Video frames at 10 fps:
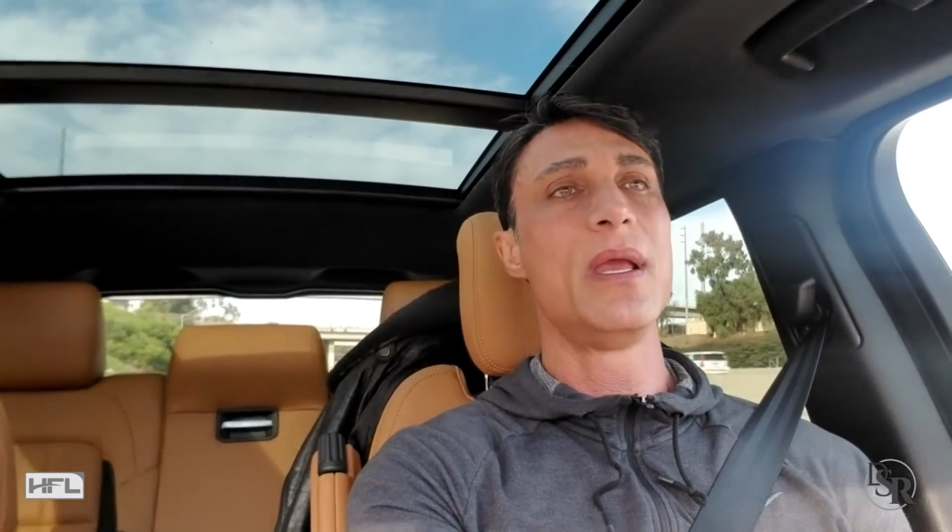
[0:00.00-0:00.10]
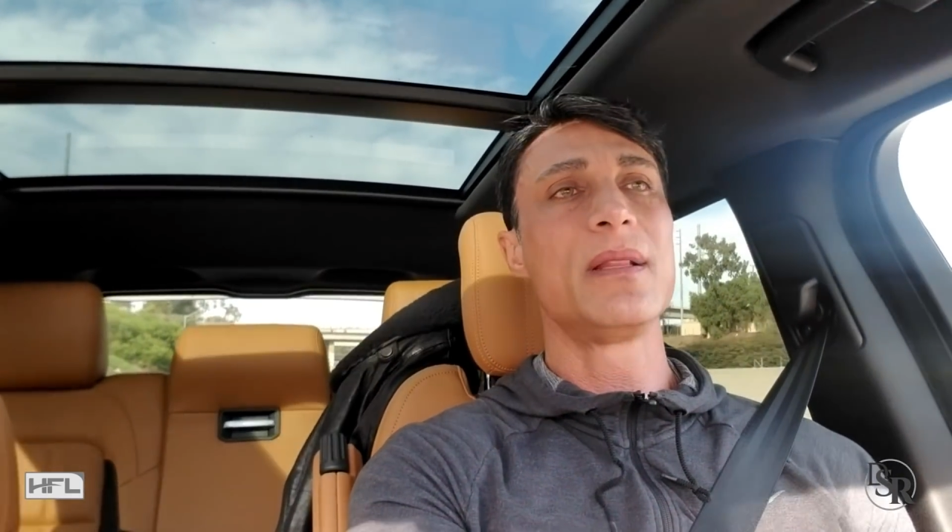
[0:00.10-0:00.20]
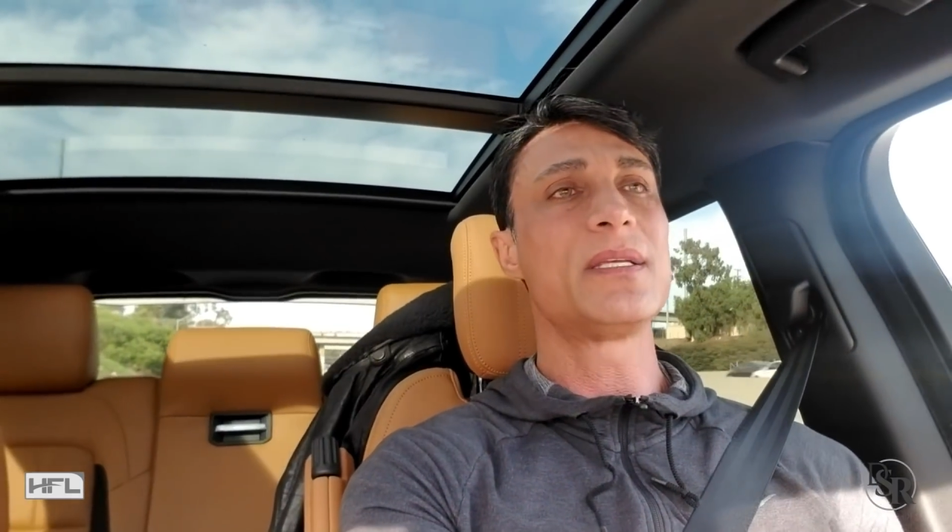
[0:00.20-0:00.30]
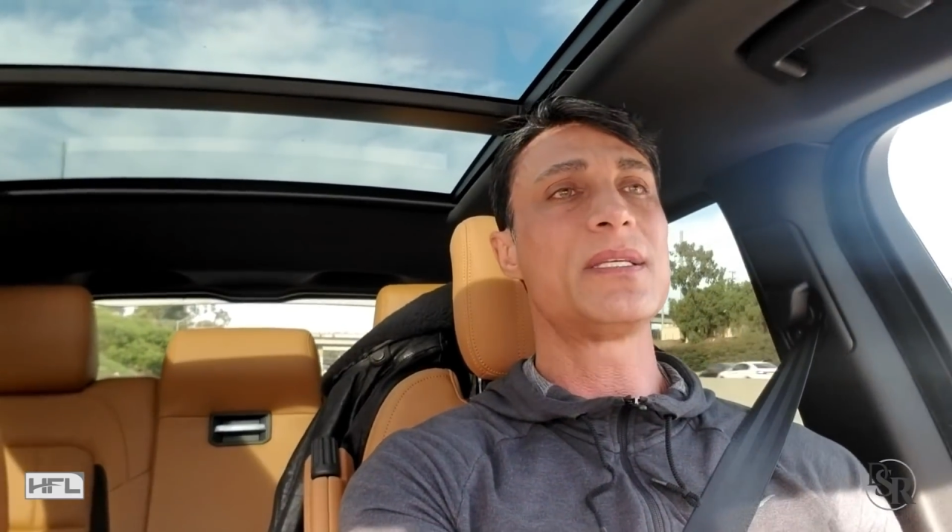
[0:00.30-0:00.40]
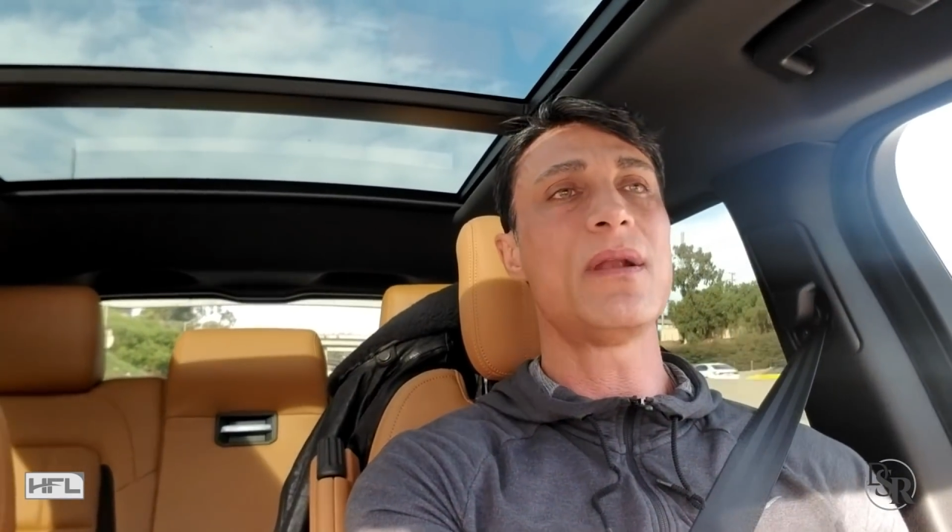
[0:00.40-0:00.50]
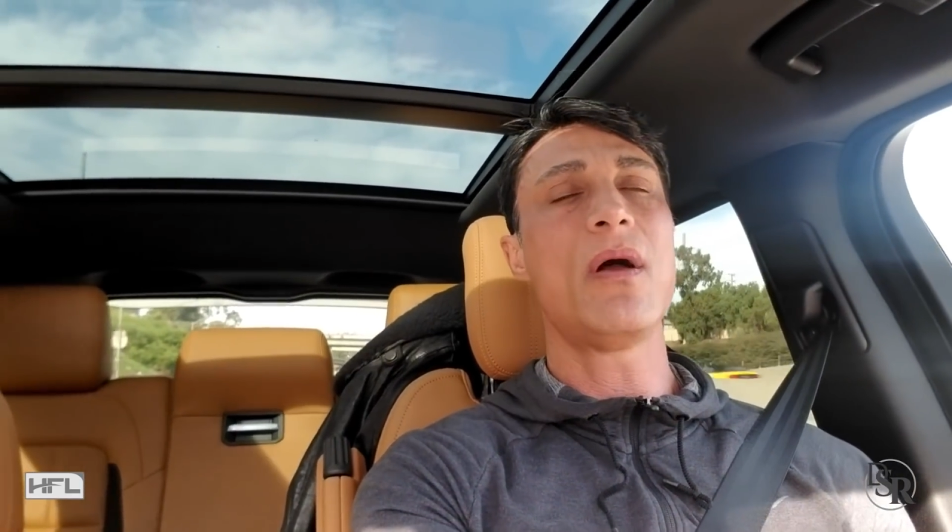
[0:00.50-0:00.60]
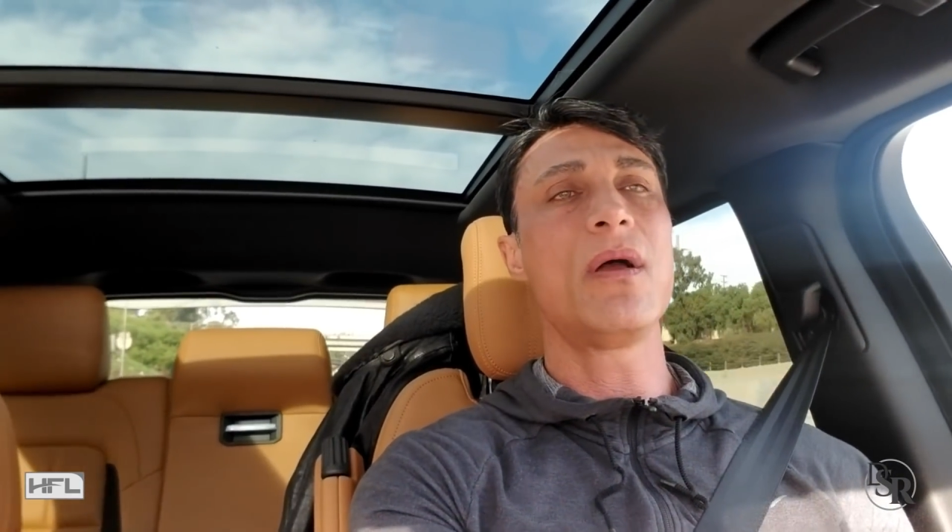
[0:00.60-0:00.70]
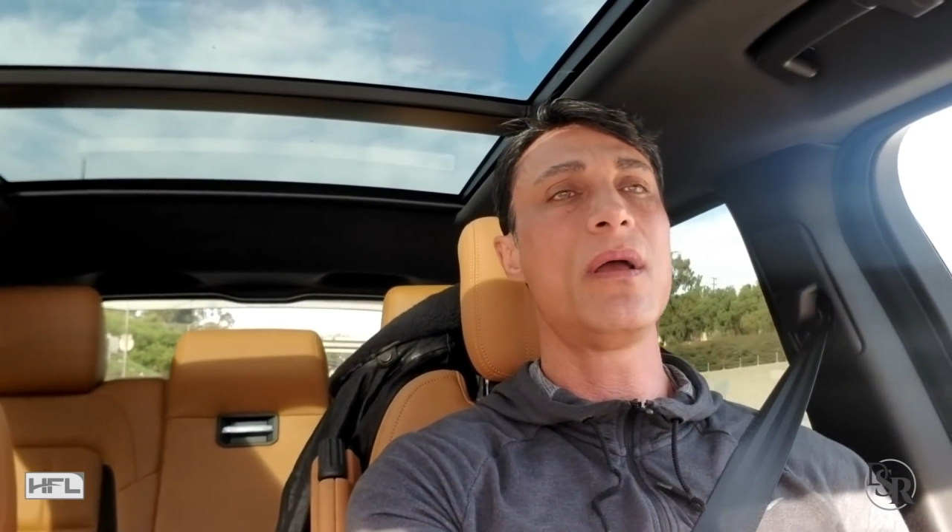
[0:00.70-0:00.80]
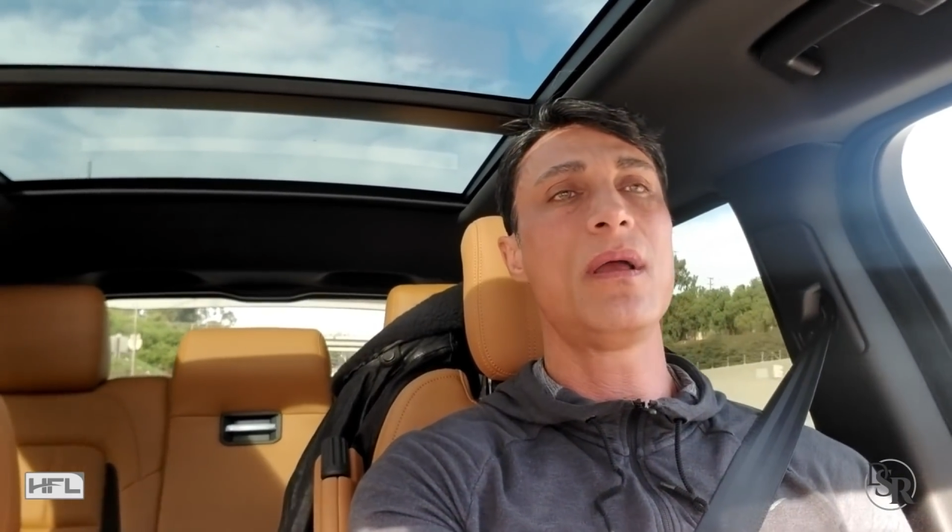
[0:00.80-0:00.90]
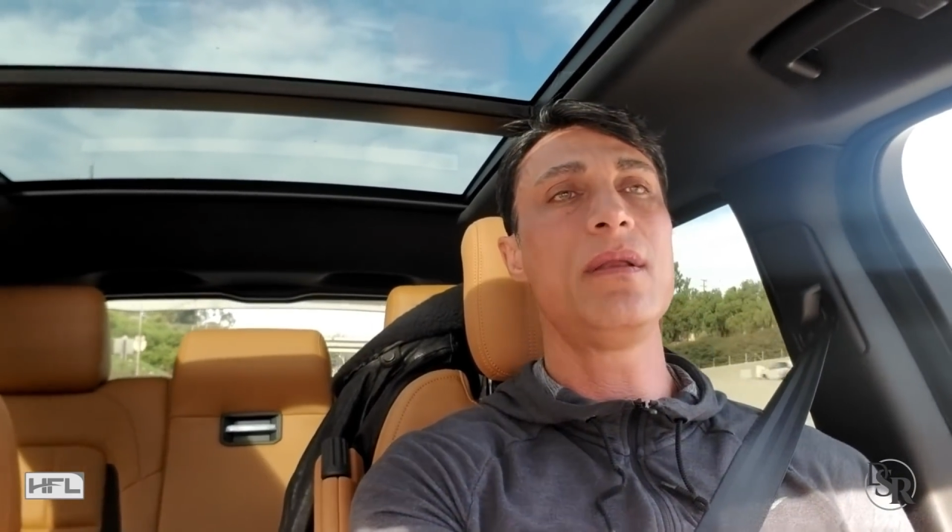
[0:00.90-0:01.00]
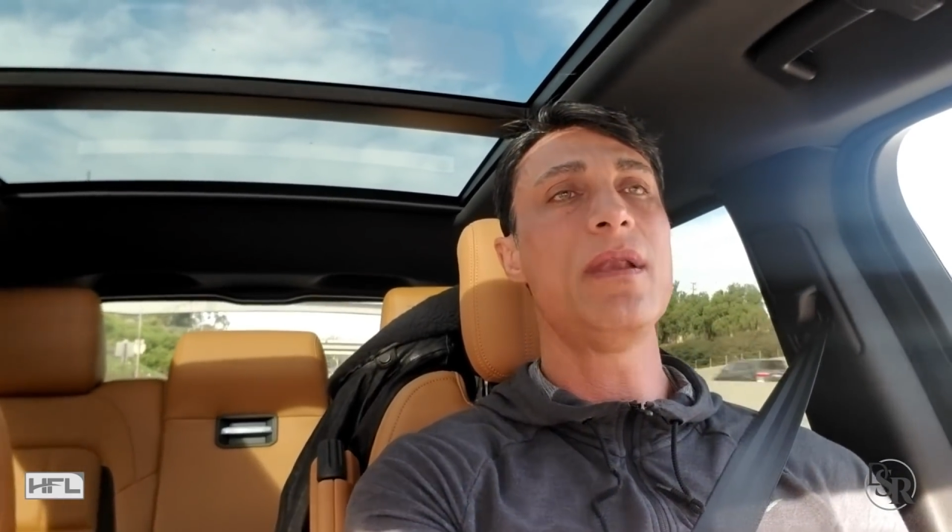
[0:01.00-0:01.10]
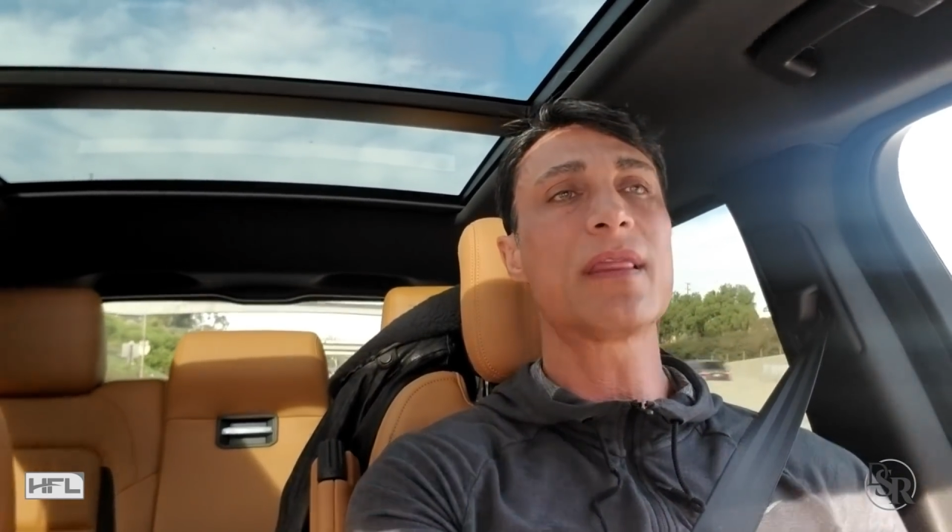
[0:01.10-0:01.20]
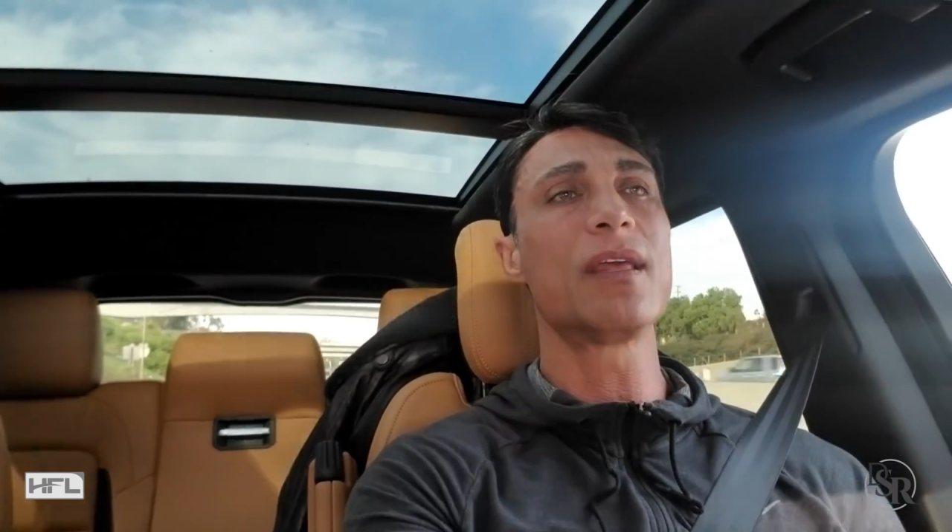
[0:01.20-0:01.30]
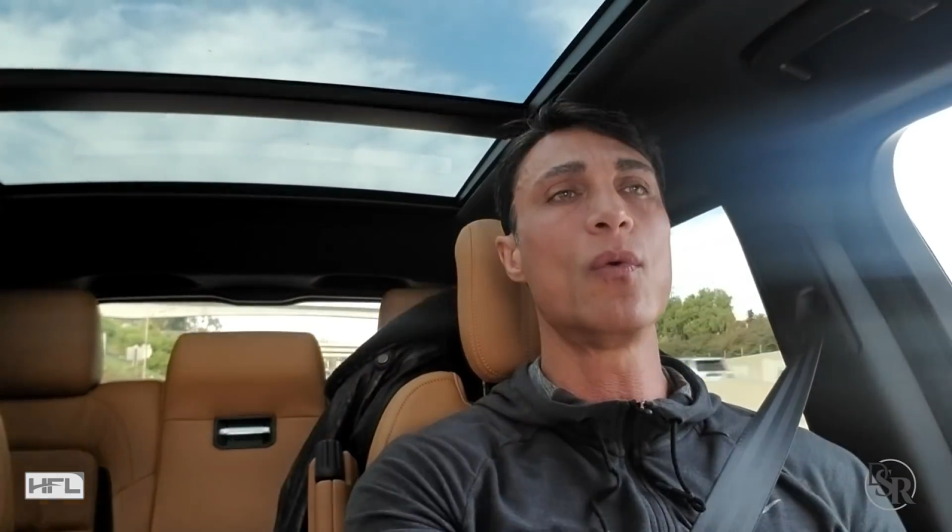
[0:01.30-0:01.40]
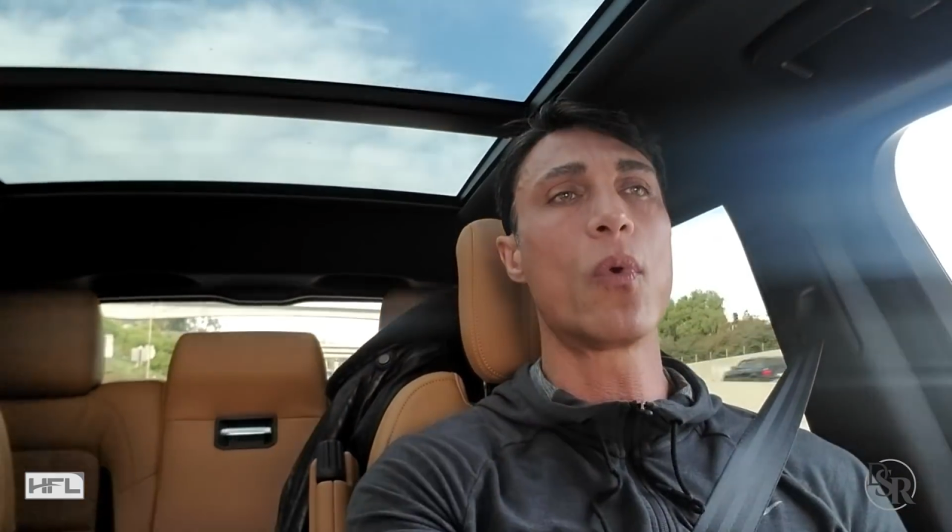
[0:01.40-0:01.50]
Listen,
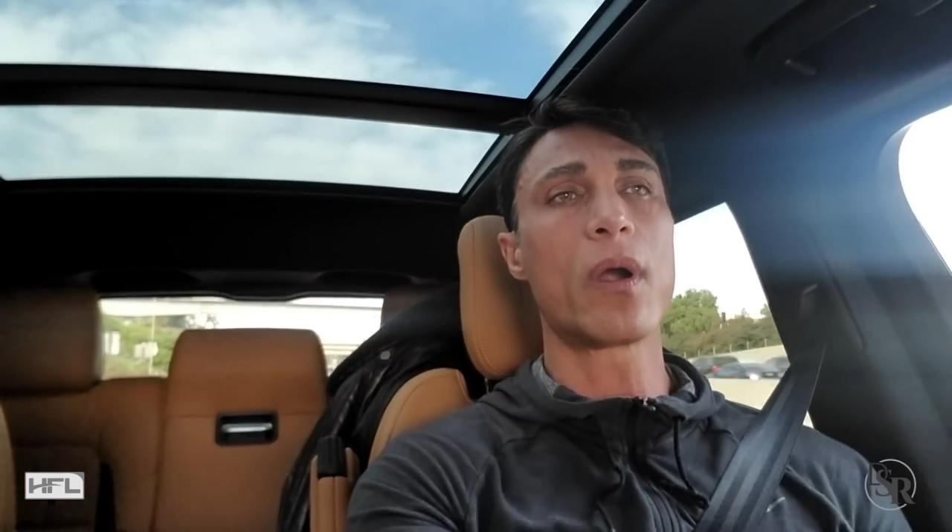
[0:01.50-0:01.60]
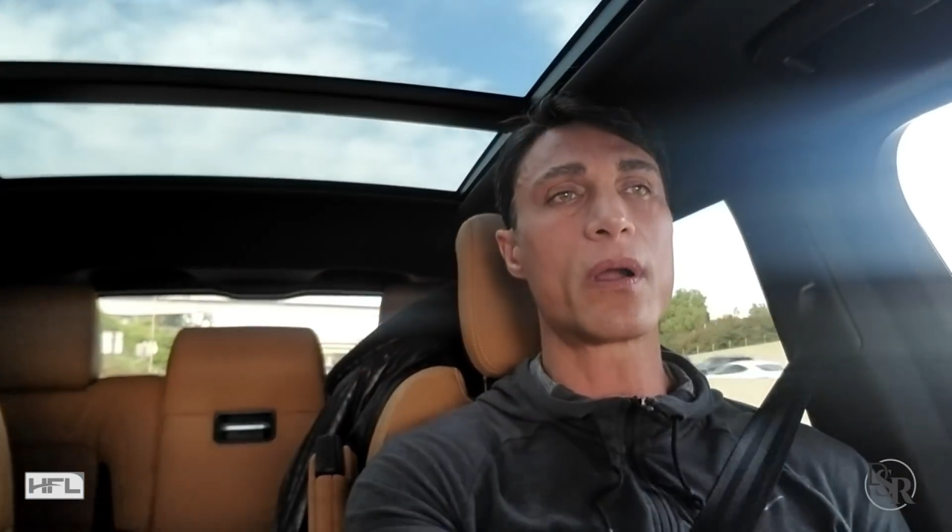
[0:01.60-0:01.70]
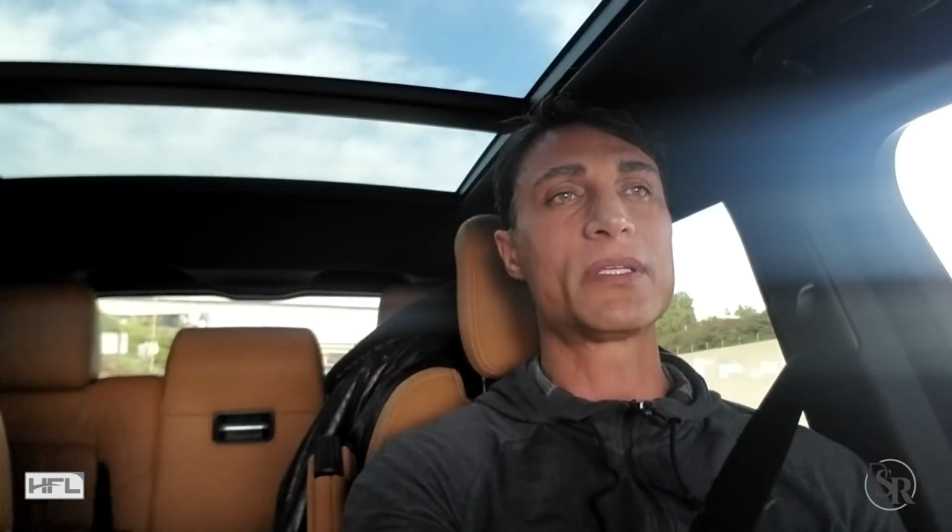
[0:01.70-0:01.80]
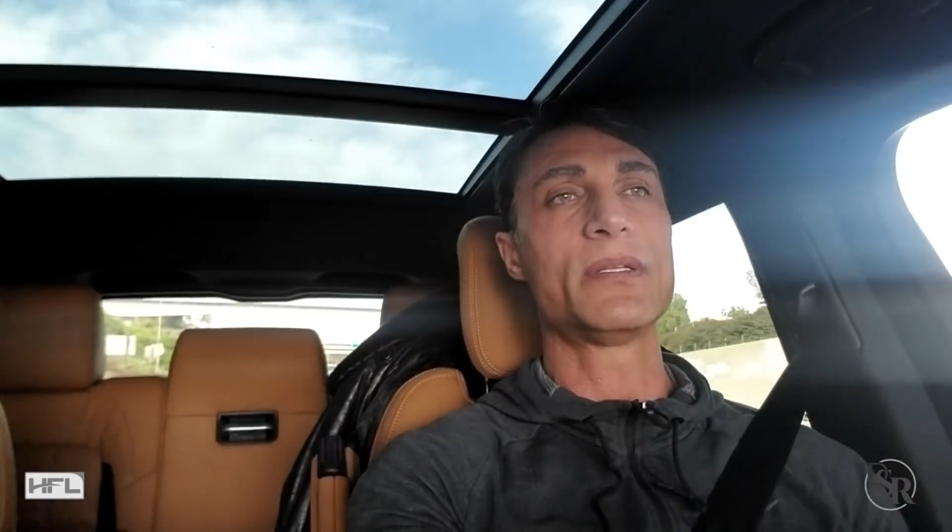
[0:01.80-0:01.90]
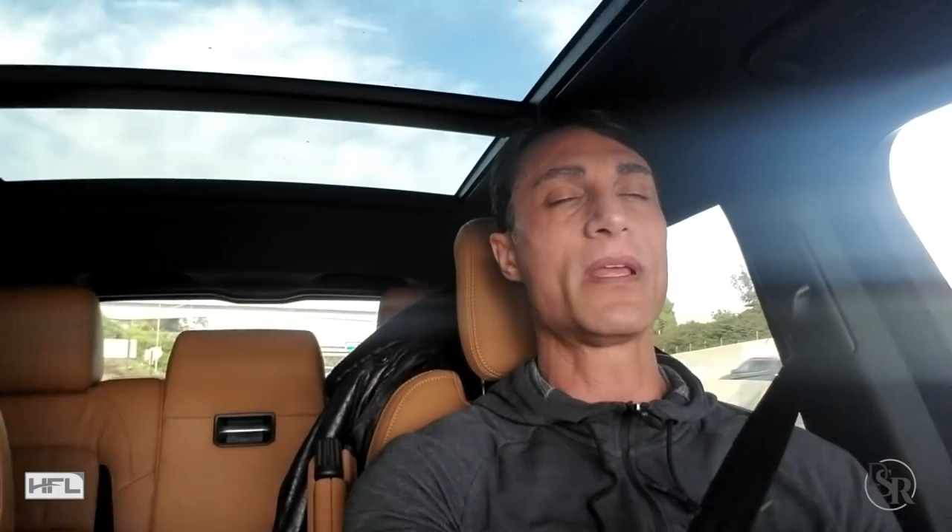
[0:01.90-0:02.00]
nothing works,